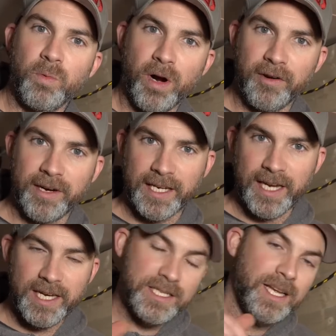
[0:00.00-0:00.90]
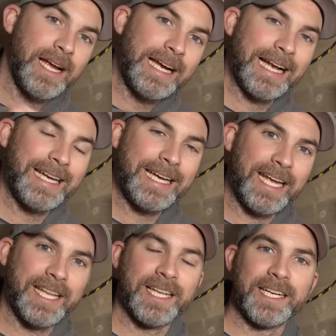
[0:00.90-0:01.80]
wiring needs, click
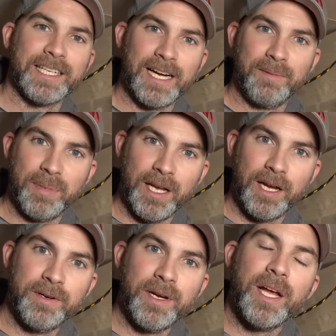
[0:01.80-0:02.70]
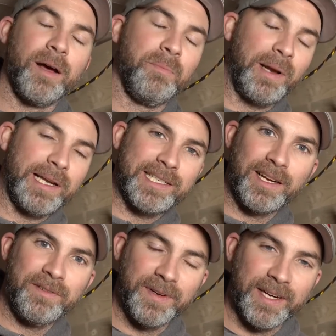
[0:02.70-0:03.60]
in the link down below, and please
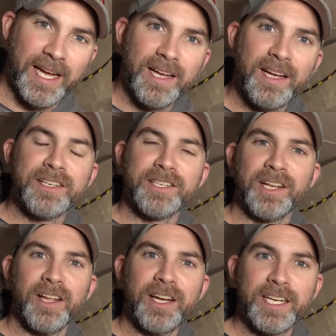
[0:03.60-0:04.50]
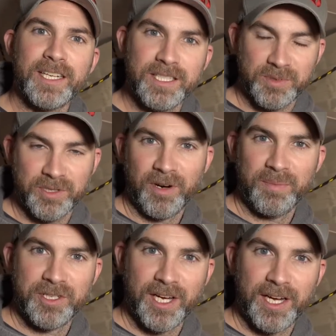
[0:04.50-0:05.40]
don't forget to like and subscribe
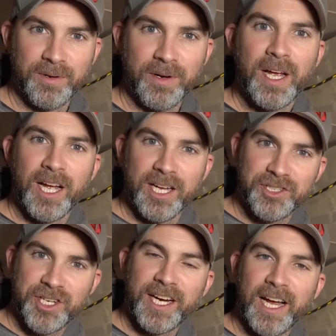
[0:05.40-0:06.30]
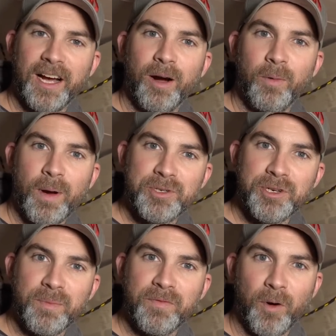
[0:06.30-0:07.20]
to the channel and check out our web
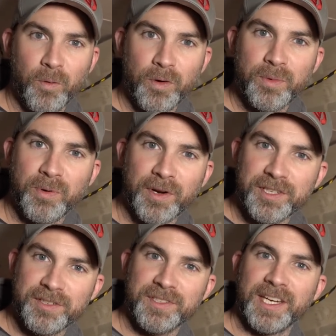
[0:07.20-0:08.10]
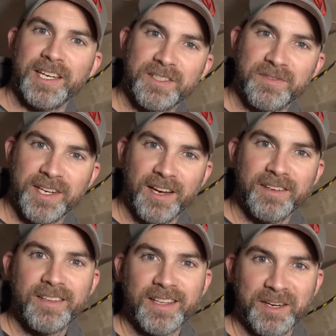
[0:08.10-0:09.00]
shop for all of the products you've seen in this video.
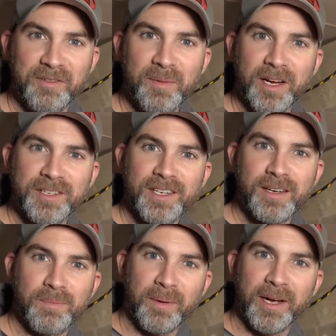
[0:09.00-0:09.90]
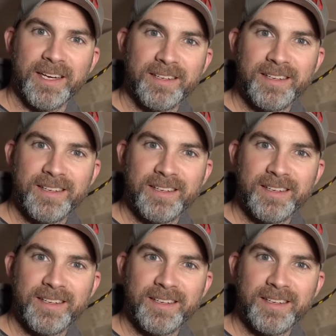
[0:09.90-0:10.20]
Thank you very much. Bye bye.